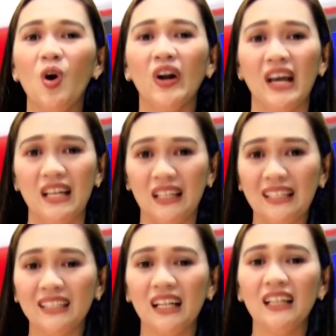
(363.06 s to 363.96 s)
or
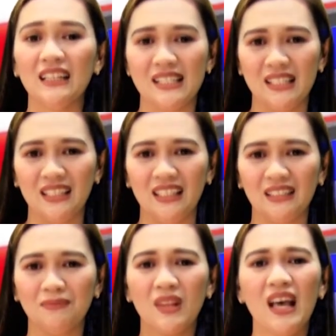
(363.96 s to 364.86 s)
analytical listening.
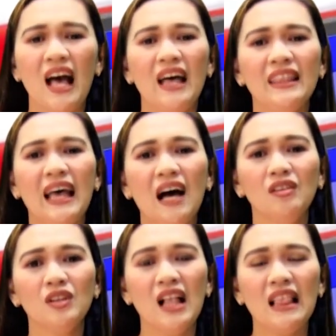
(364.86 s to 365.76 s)

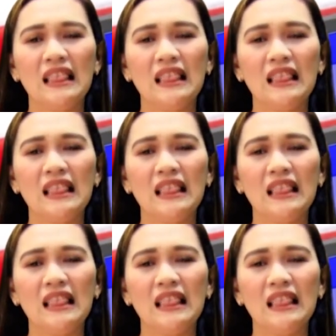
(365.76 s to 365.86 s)
Now,